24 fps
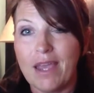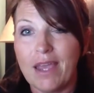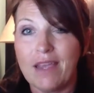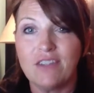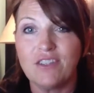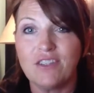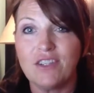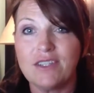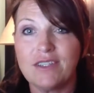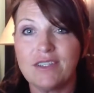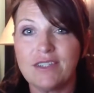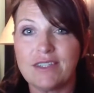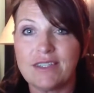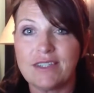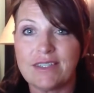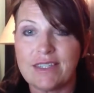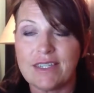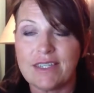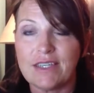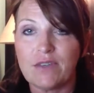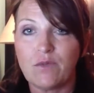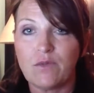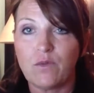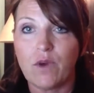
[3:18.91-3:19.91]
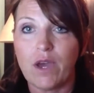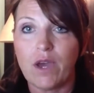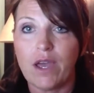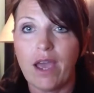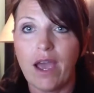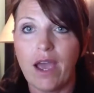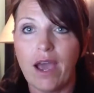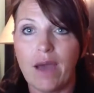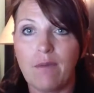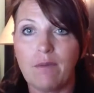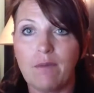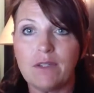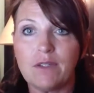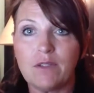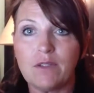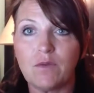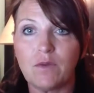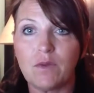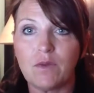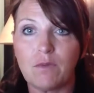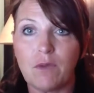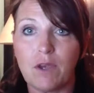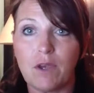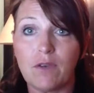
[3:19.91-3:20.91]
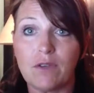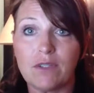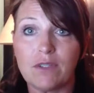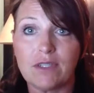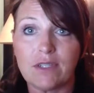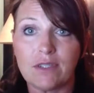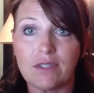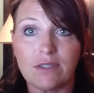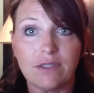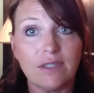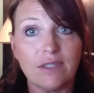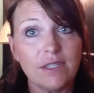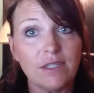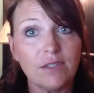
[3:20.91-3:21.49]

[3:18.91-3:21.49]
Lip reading: anxious to see what happens with my results